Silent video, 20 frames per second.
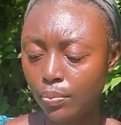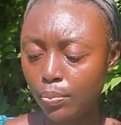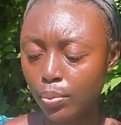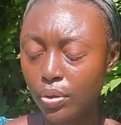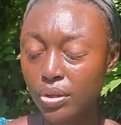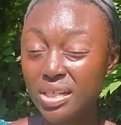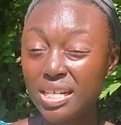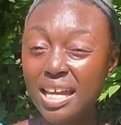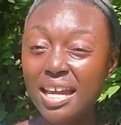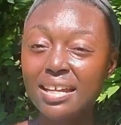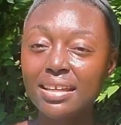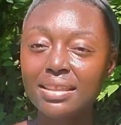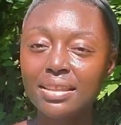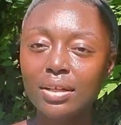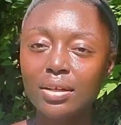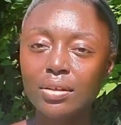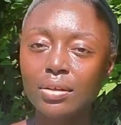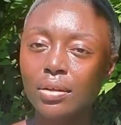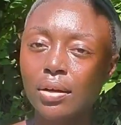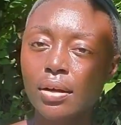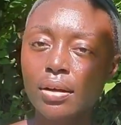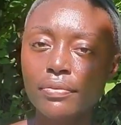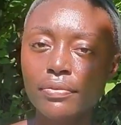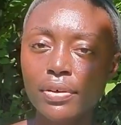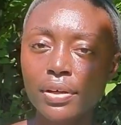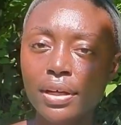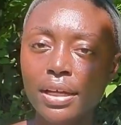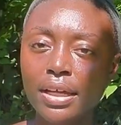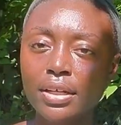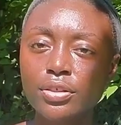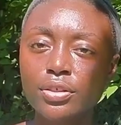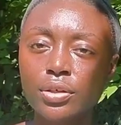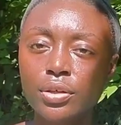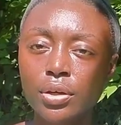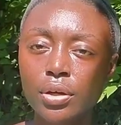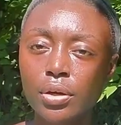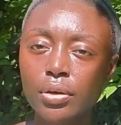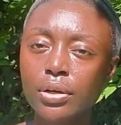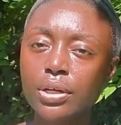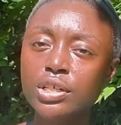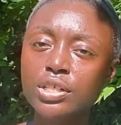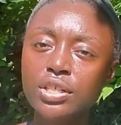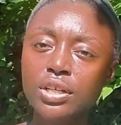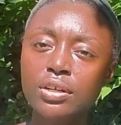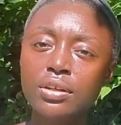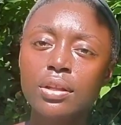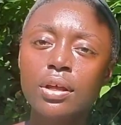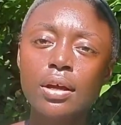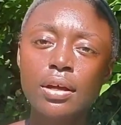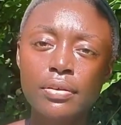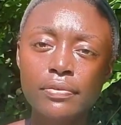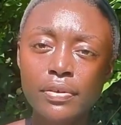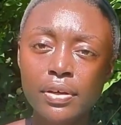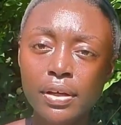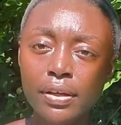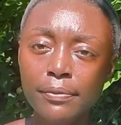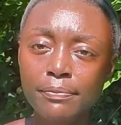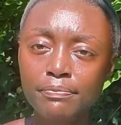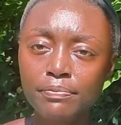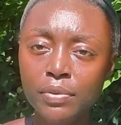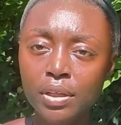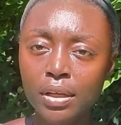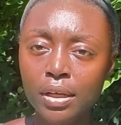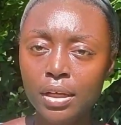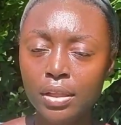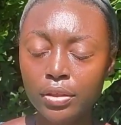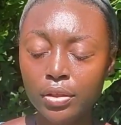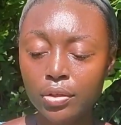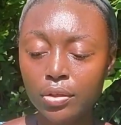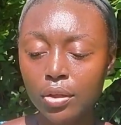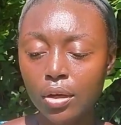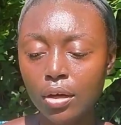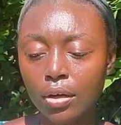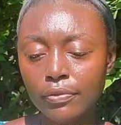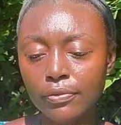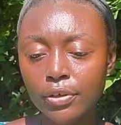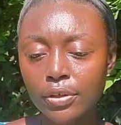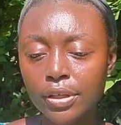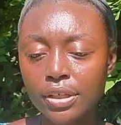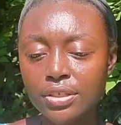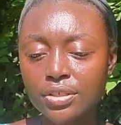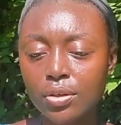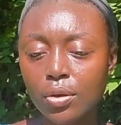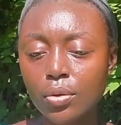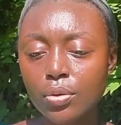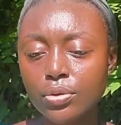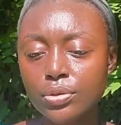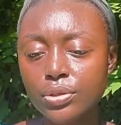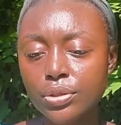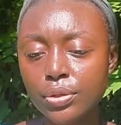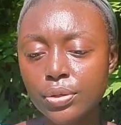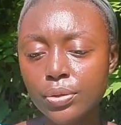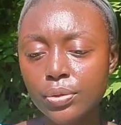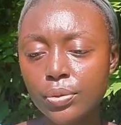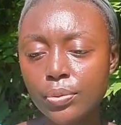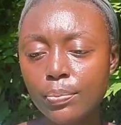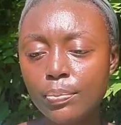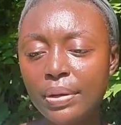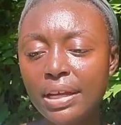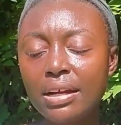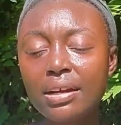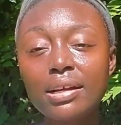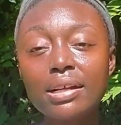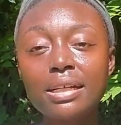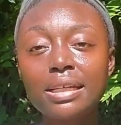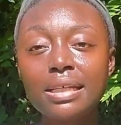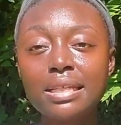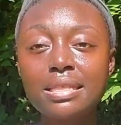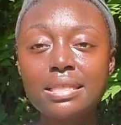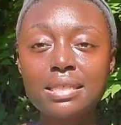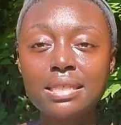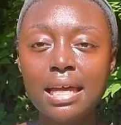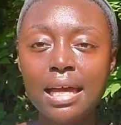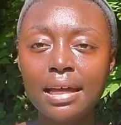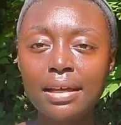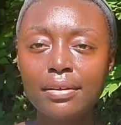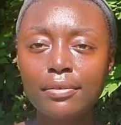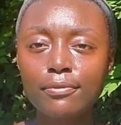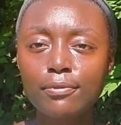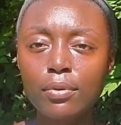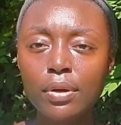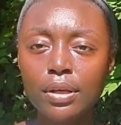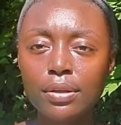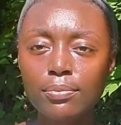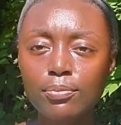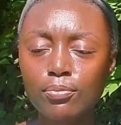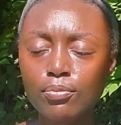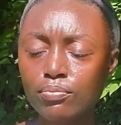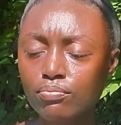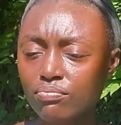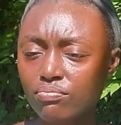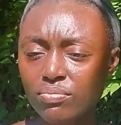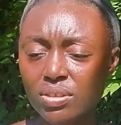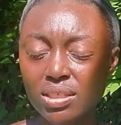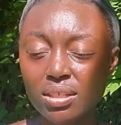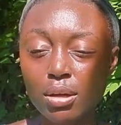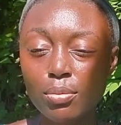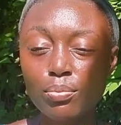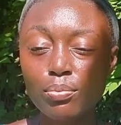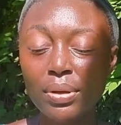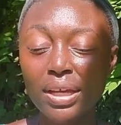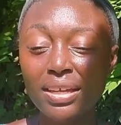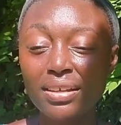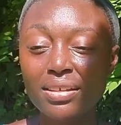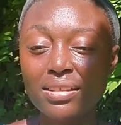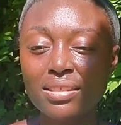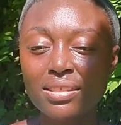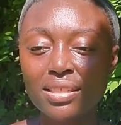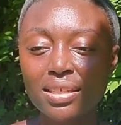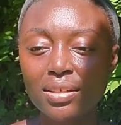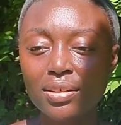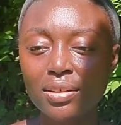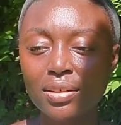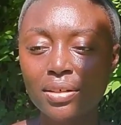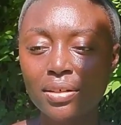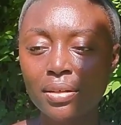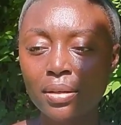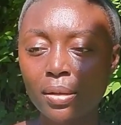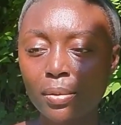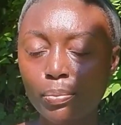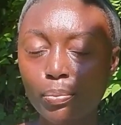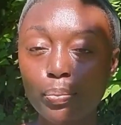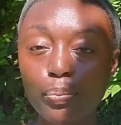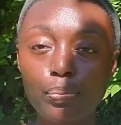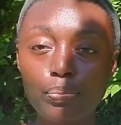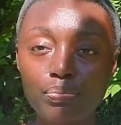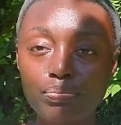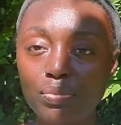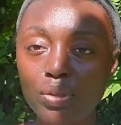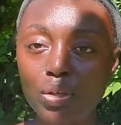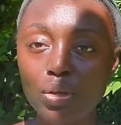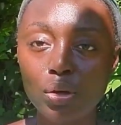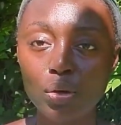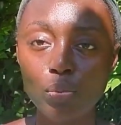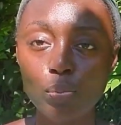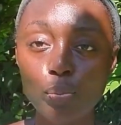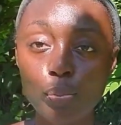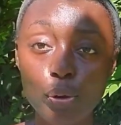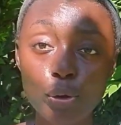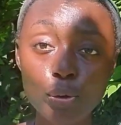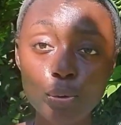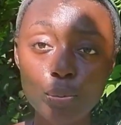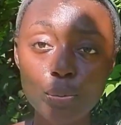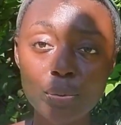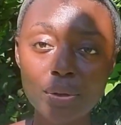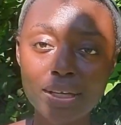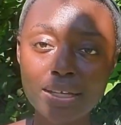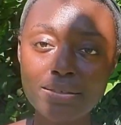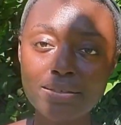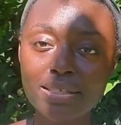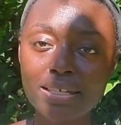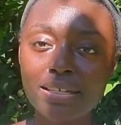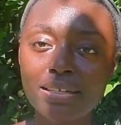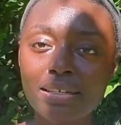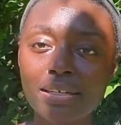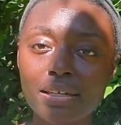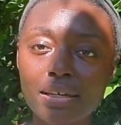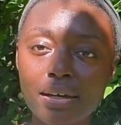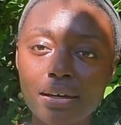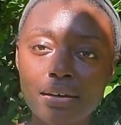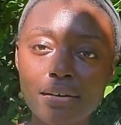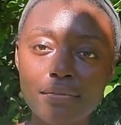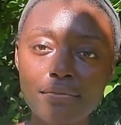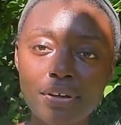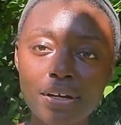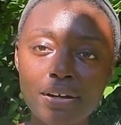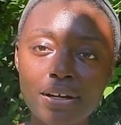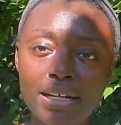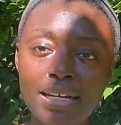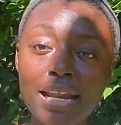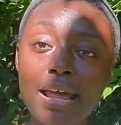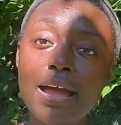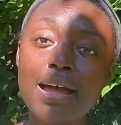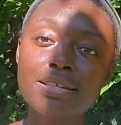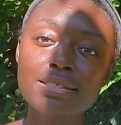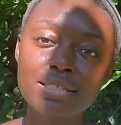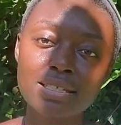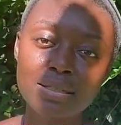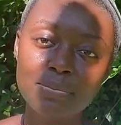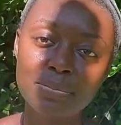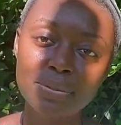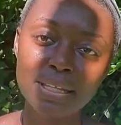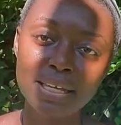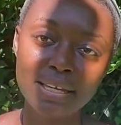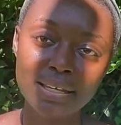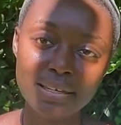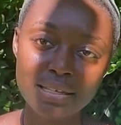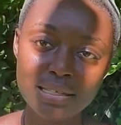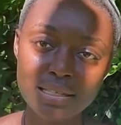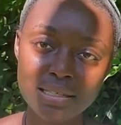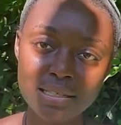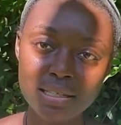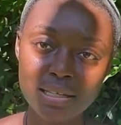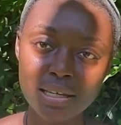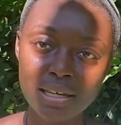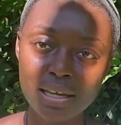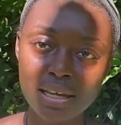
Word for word: protect their larva and to nourish their larva their larva is also buried inside of what some may consider you know poop as in a very nasty place